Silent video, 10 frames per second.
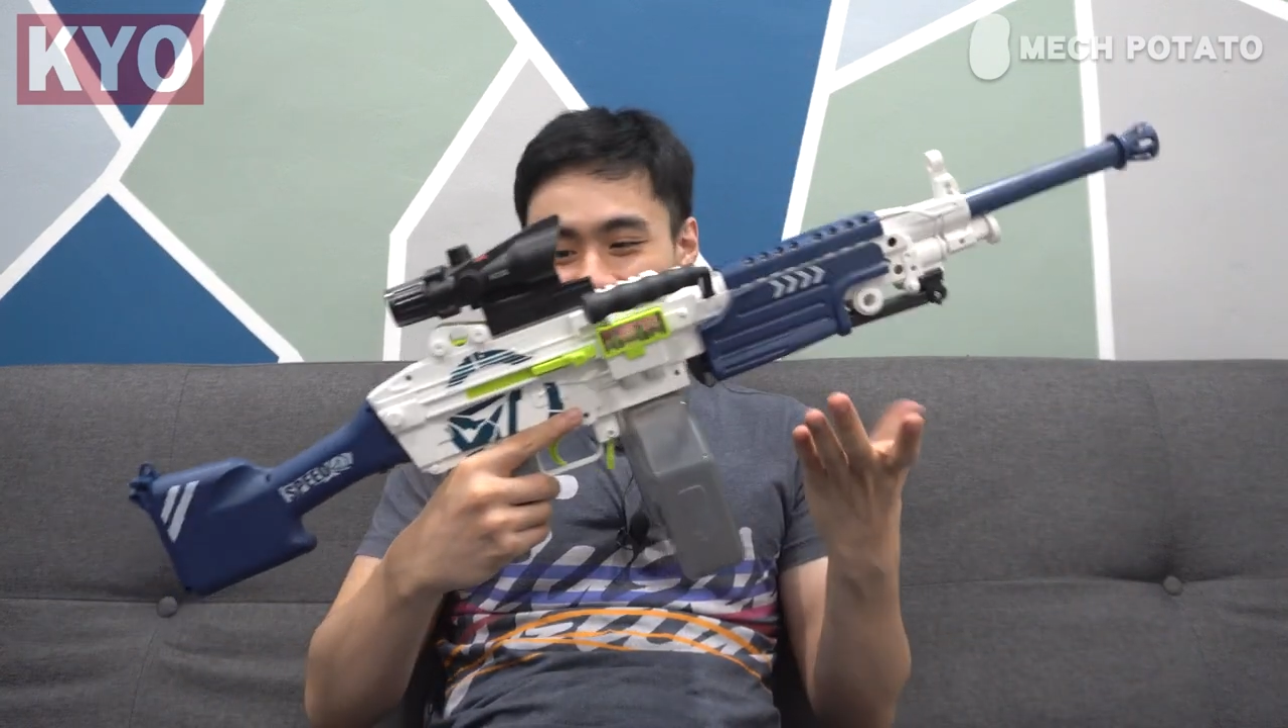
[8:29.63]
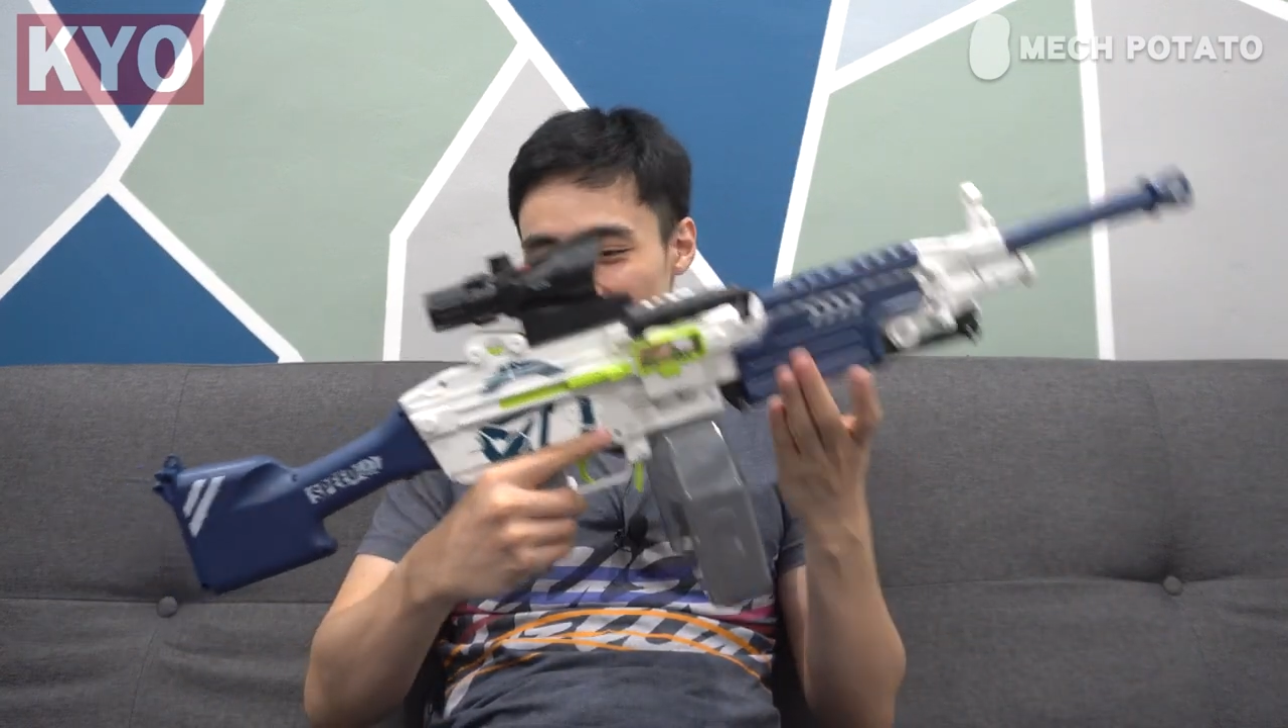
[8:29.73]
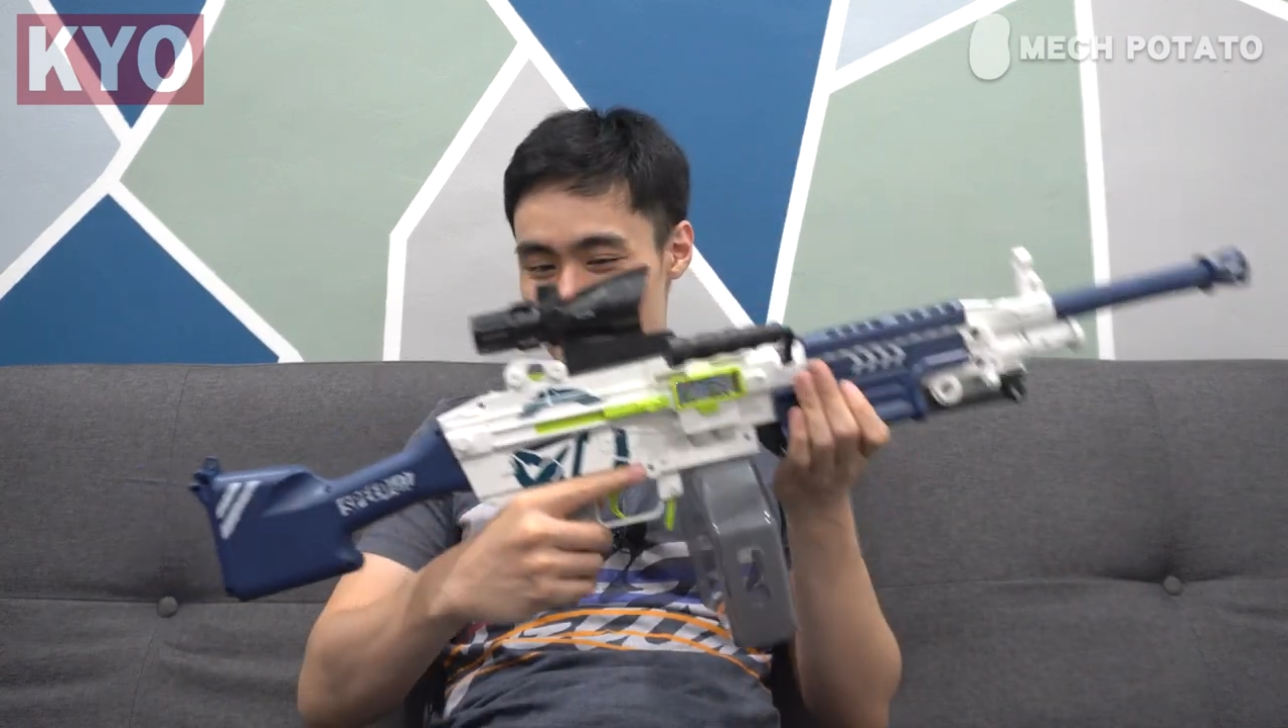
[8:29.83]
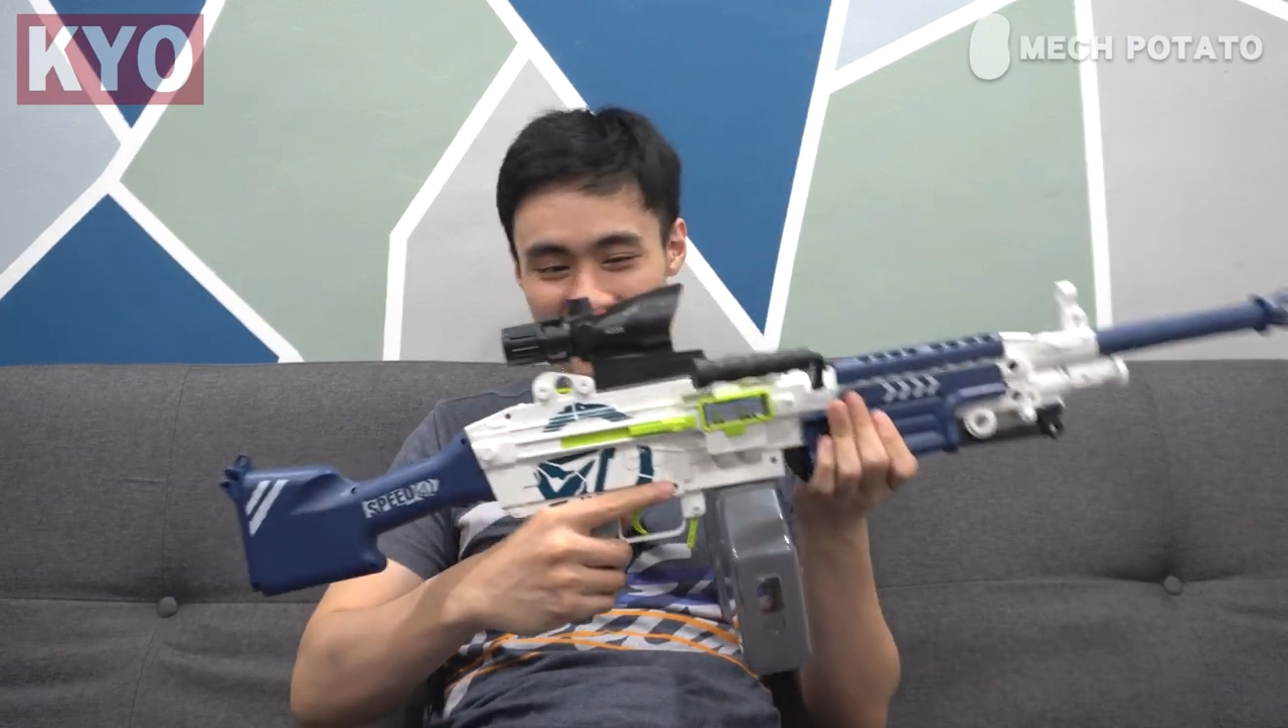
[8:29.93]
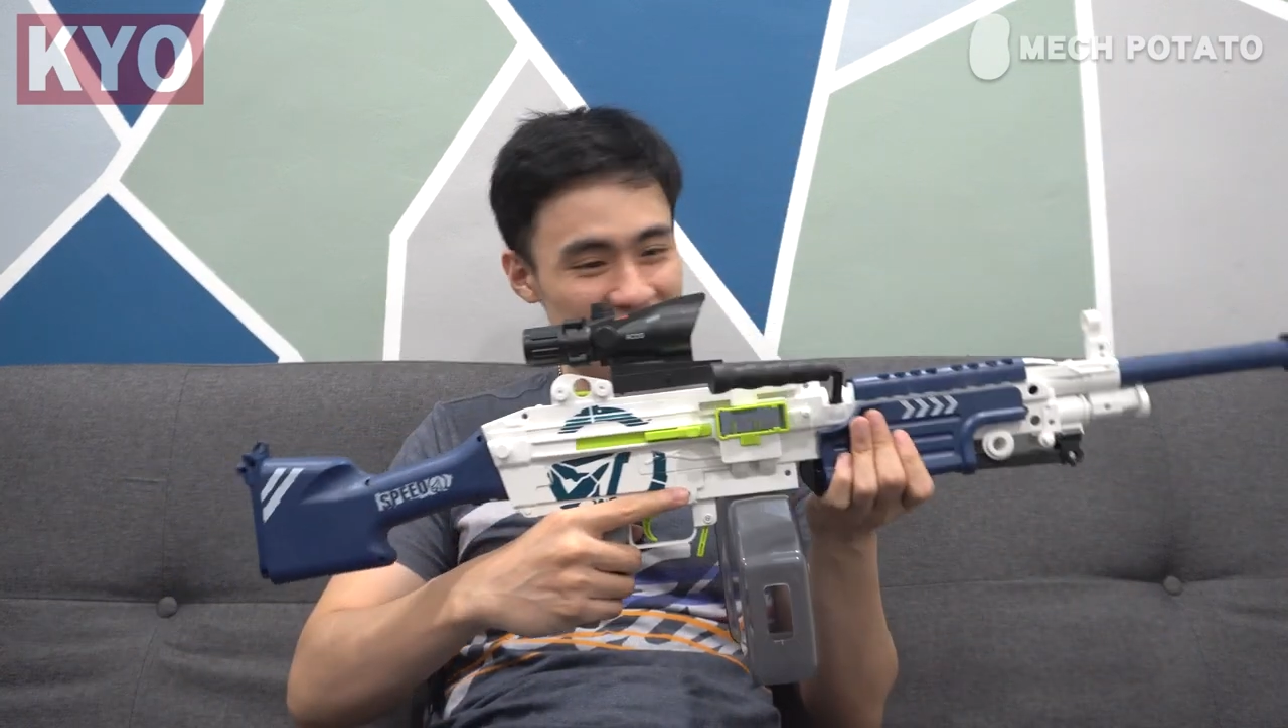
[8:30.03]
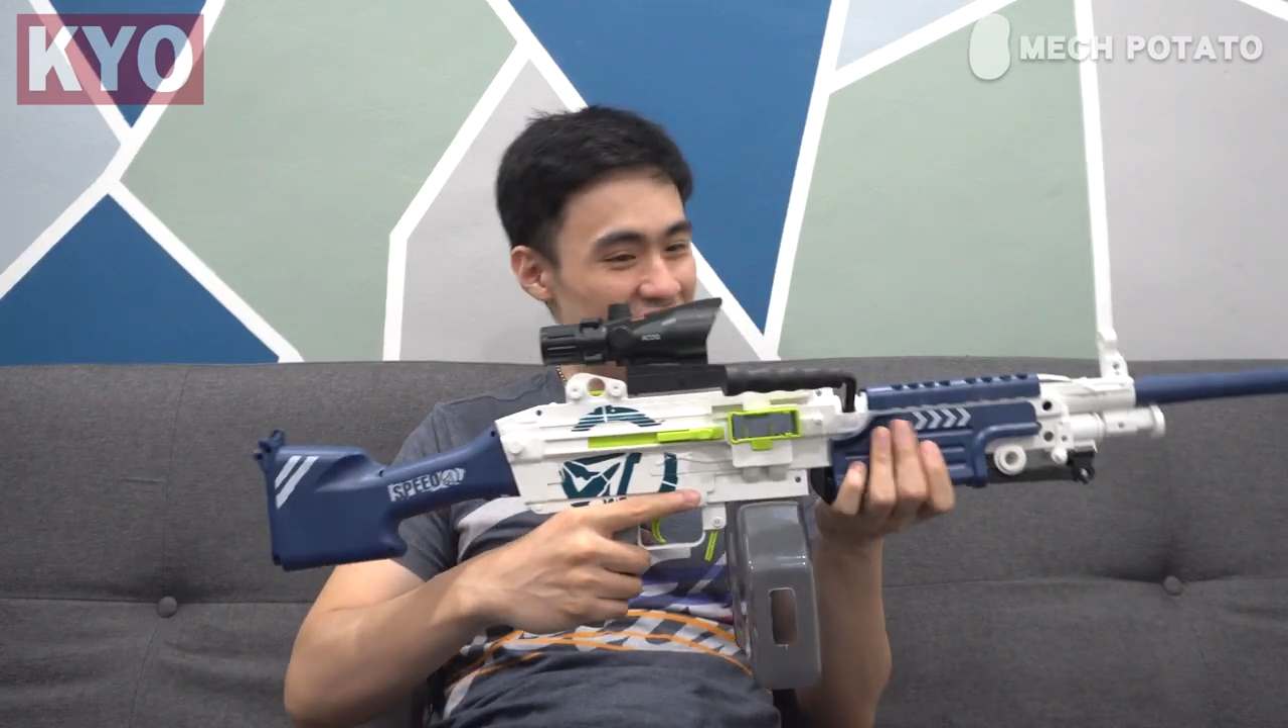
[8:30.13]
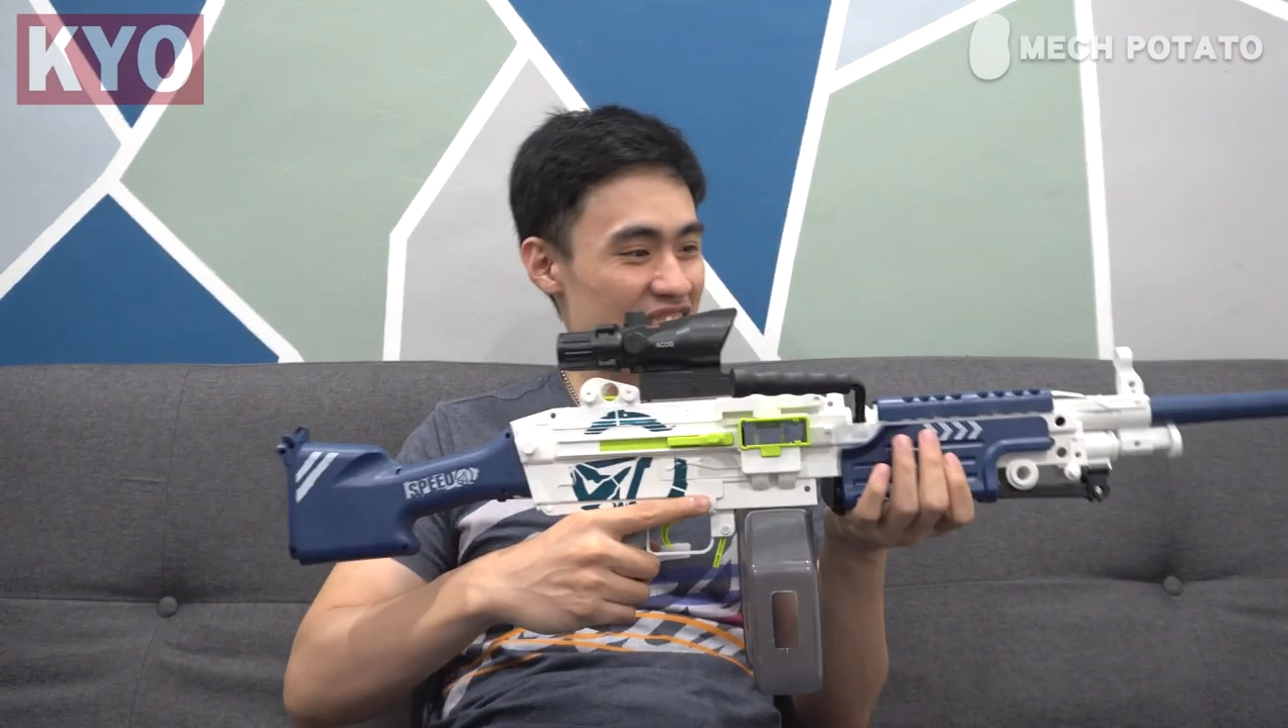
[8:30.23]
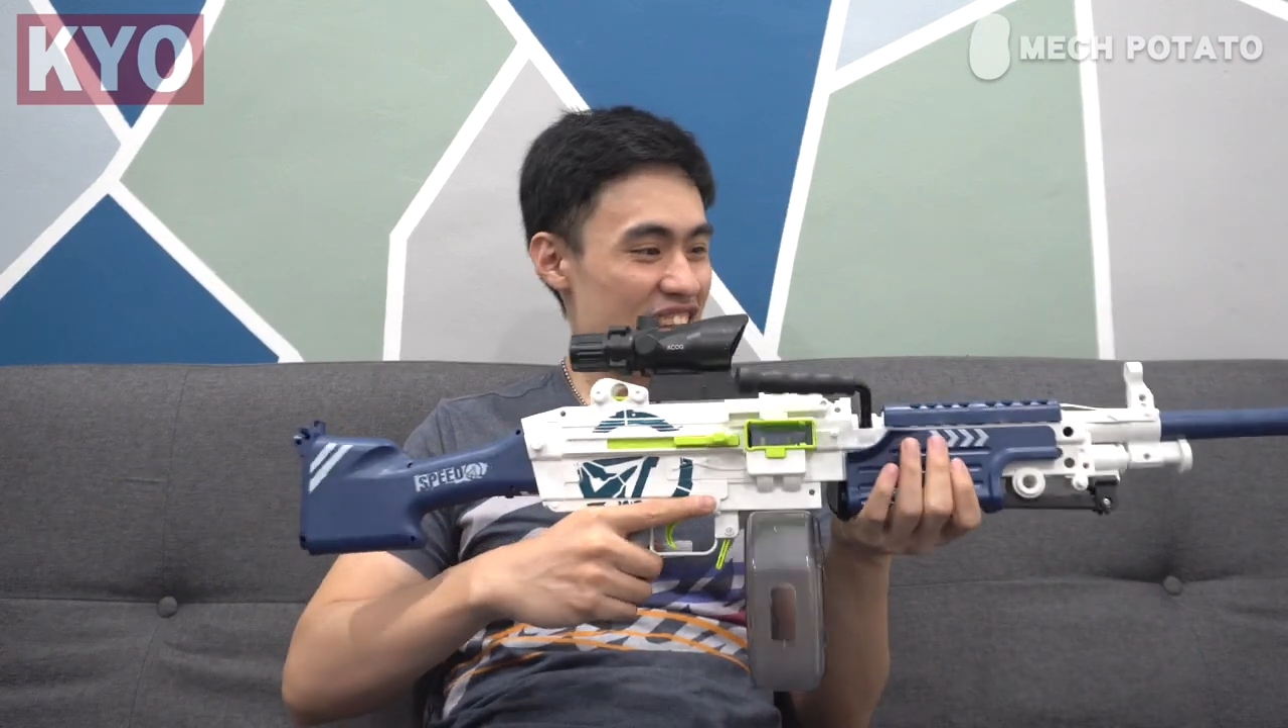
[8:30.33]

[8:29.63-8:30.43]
this